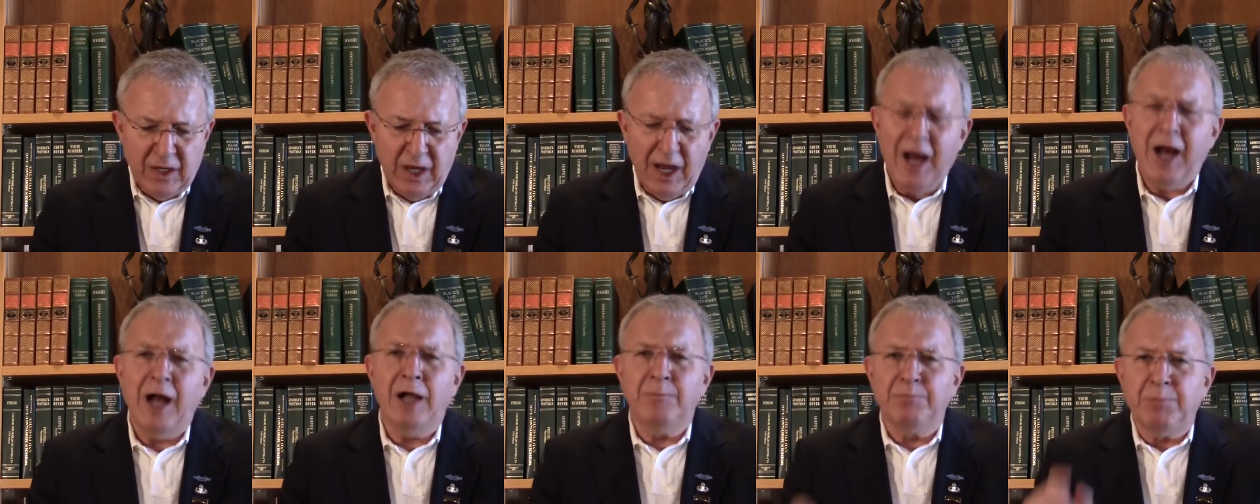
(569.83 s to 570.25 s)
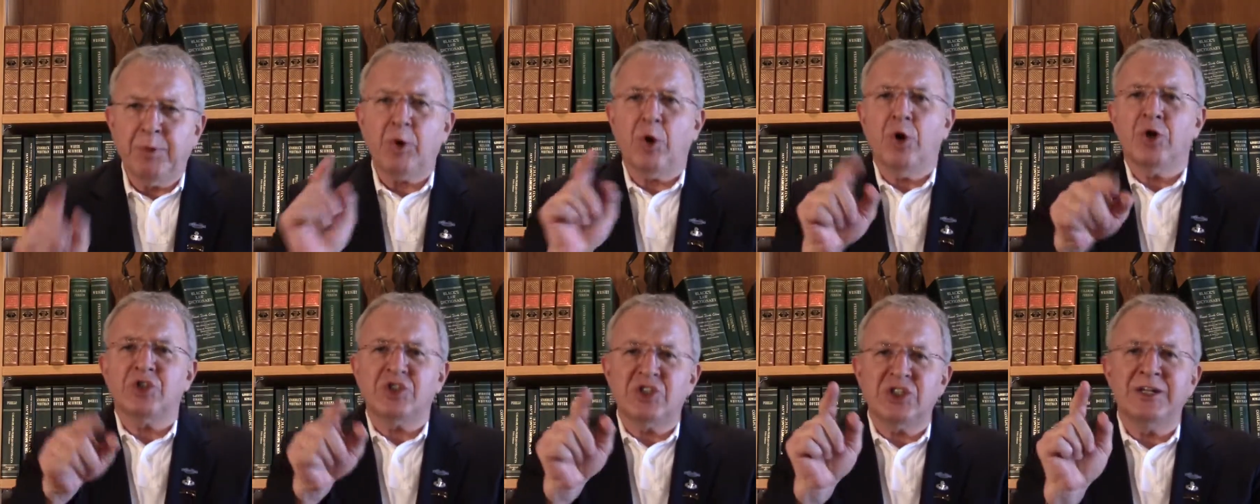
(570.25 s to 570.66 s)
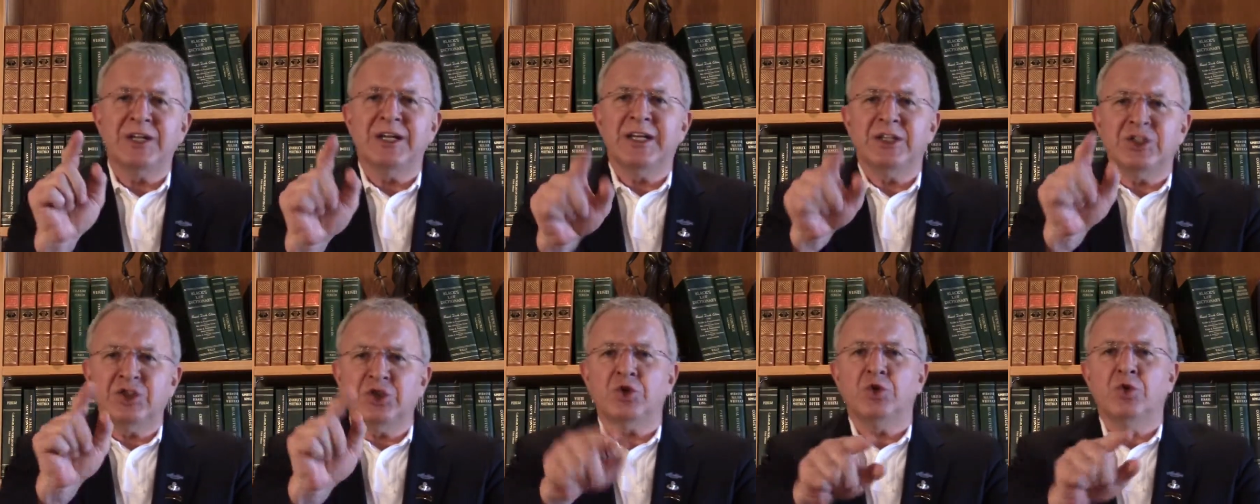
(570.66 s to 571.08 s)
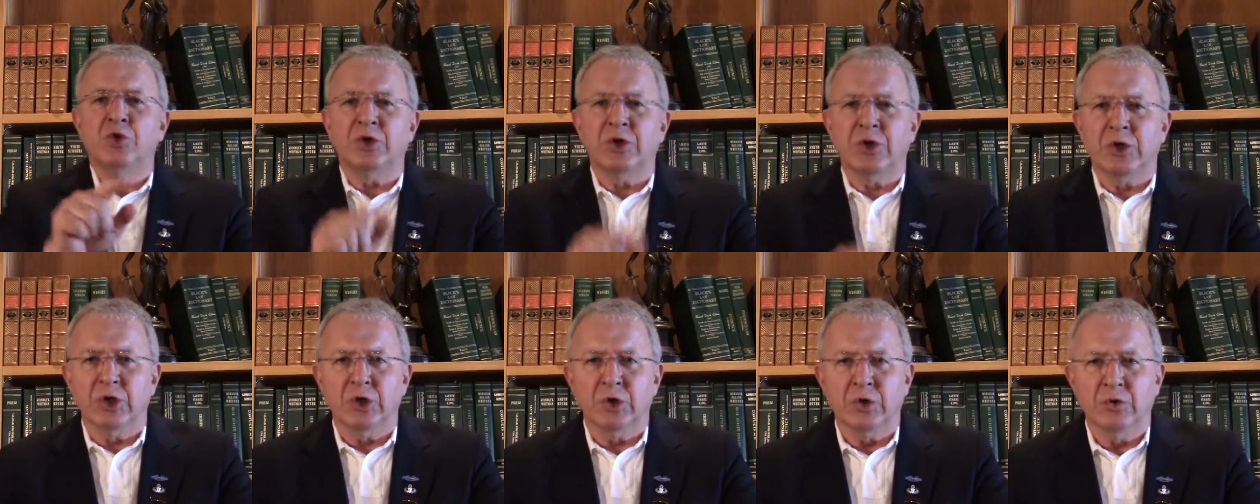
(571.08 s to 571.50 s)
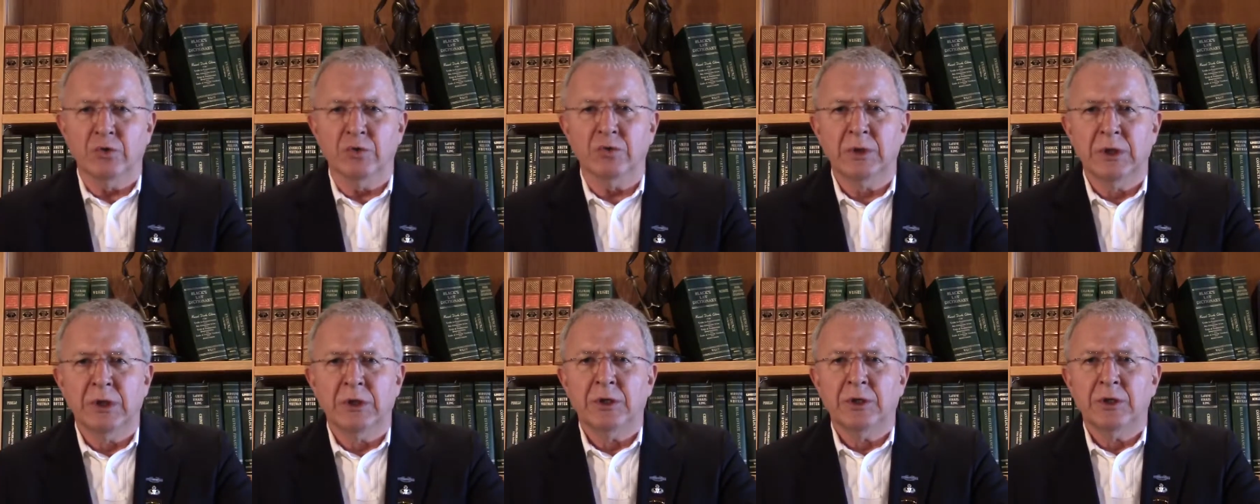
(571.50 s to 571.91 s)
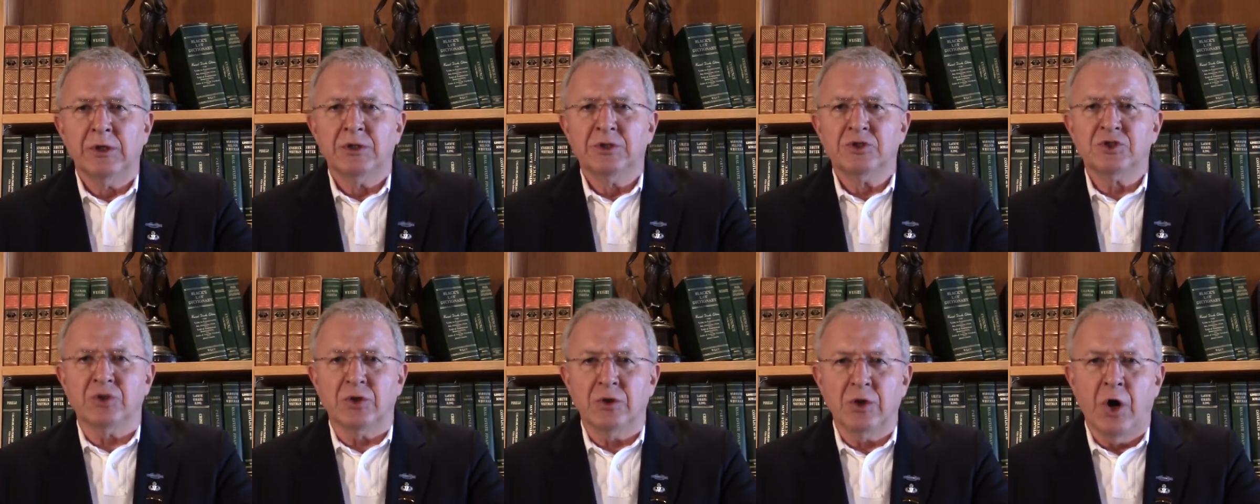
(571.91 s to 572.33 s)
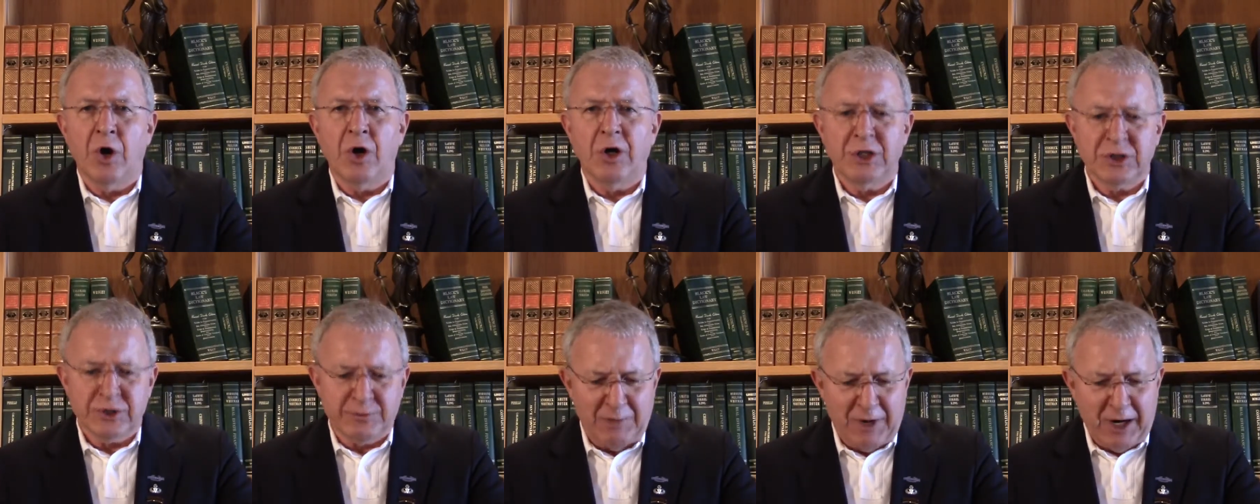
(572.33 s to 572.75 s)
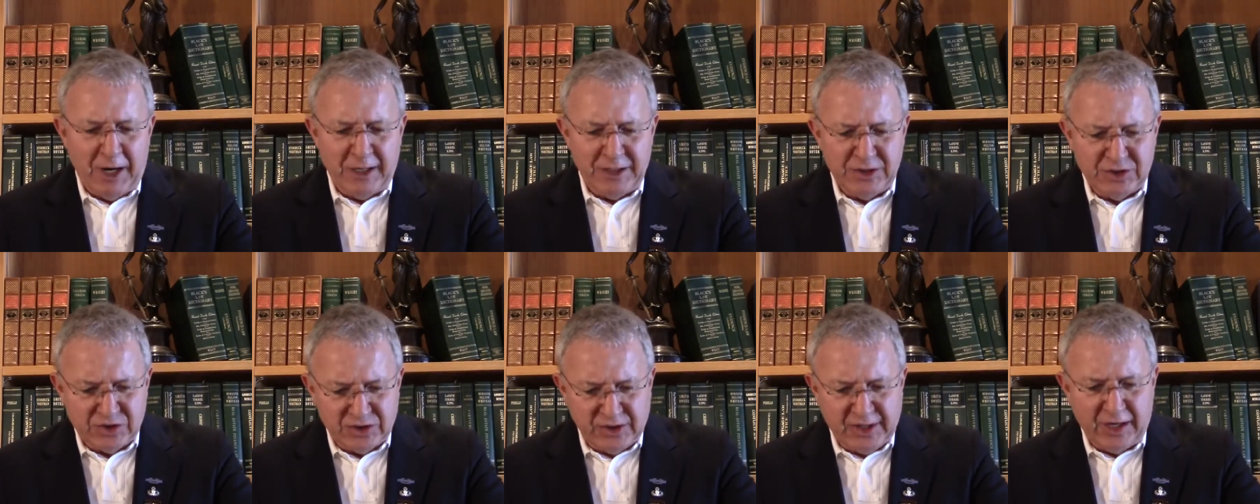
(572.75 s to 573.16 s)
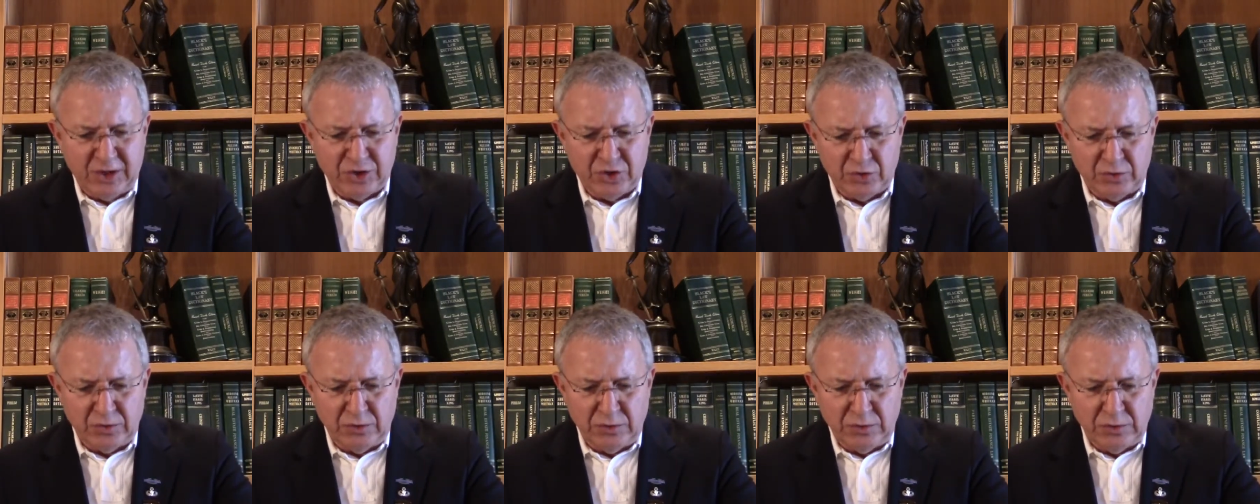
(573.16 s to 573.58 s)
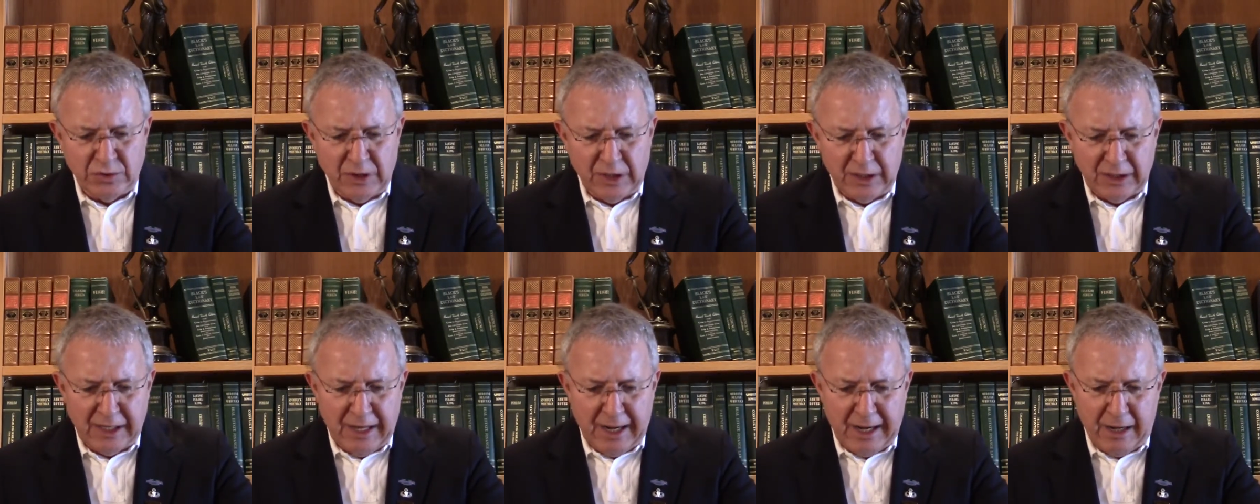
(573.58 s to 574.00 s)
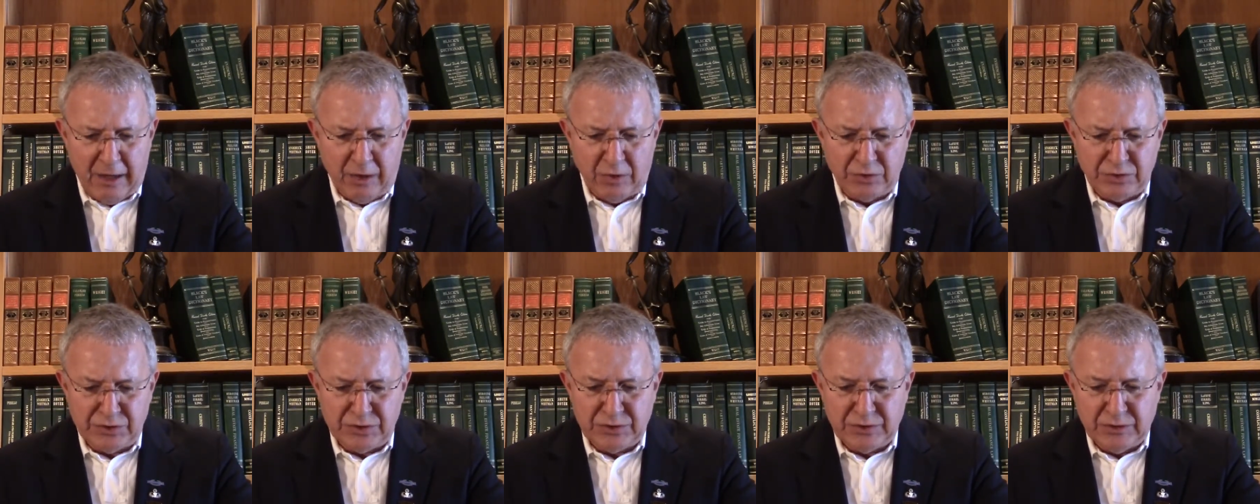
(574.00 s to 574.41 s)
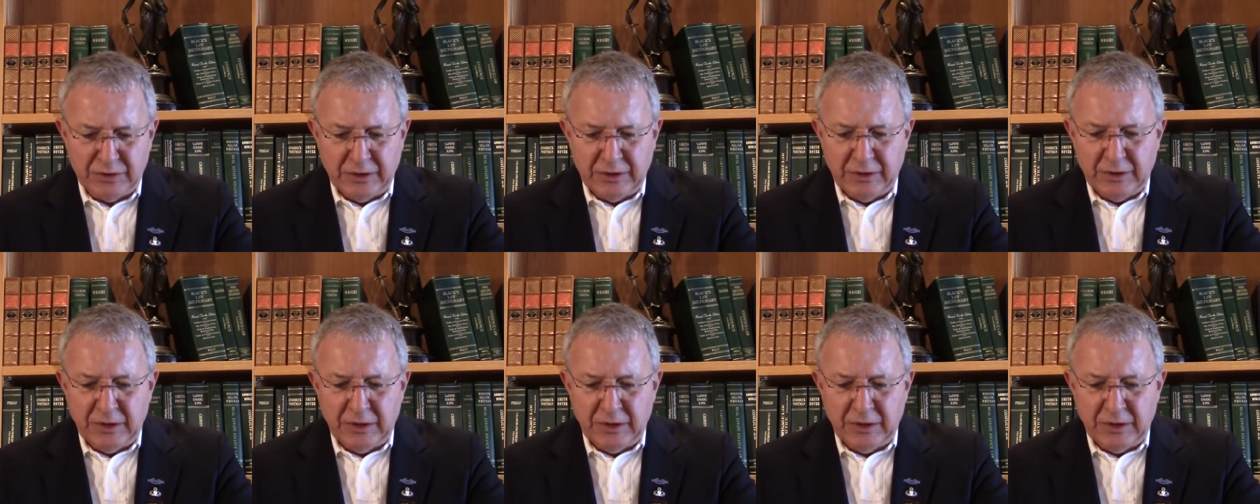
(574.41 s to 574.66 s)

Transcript: I'll personally tutor you, so long as my schedule allows.